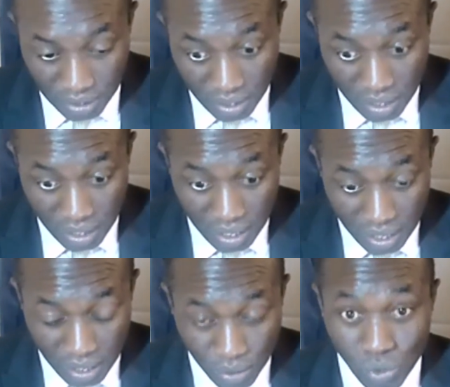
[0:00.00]

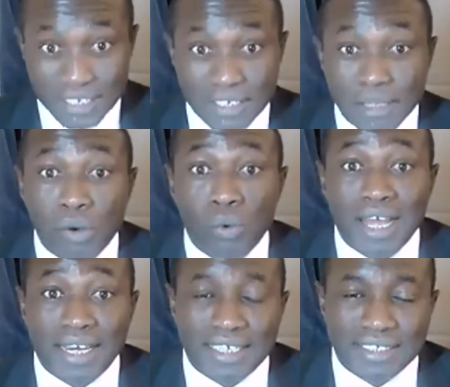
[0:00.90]
Wada Diba
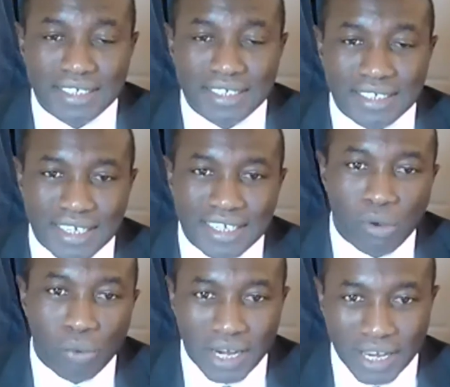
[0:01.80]
Wada? Is it, yeah,
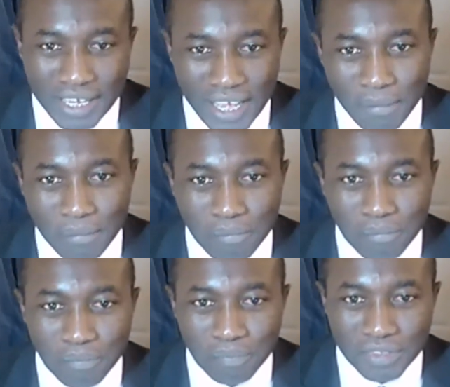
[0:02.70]
Diba Wada came?
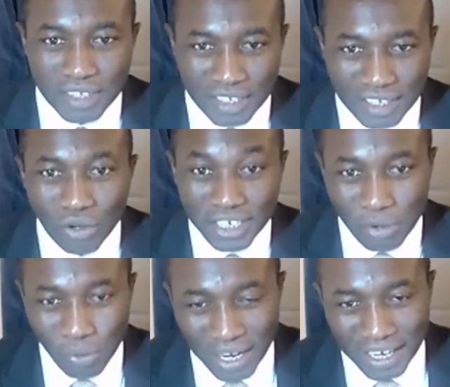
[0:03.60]
Yeah, only
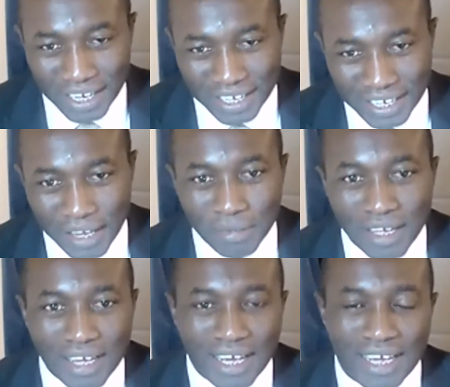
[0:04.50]
Diba Wada came,
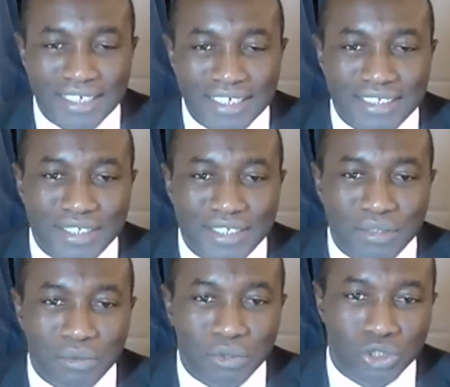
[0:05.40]
and she was
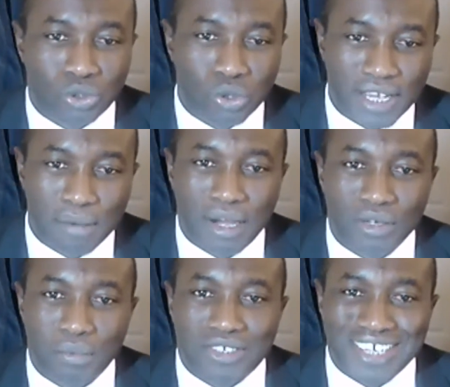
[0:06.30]
talking about, they were
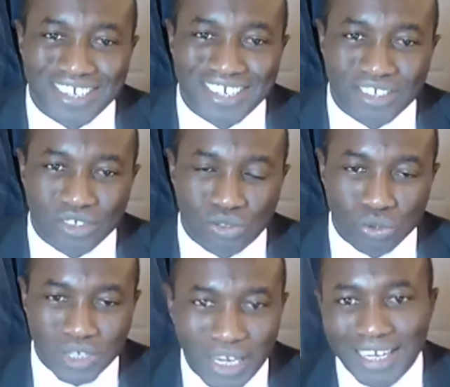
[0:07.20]
trying to
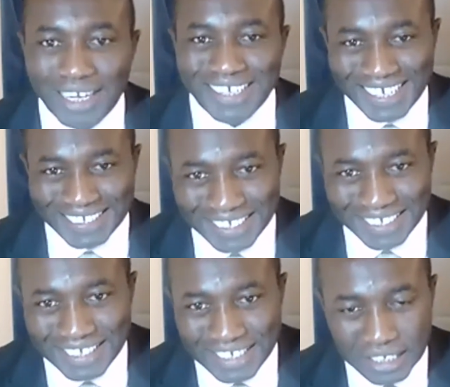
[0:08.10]
explain the
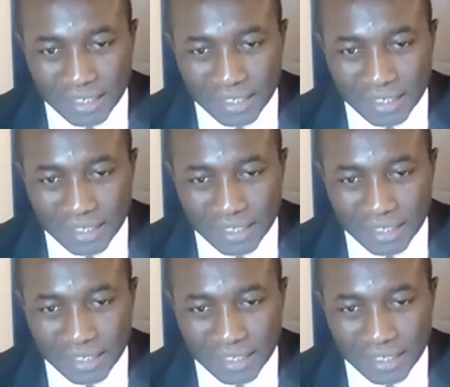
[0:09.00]
ICT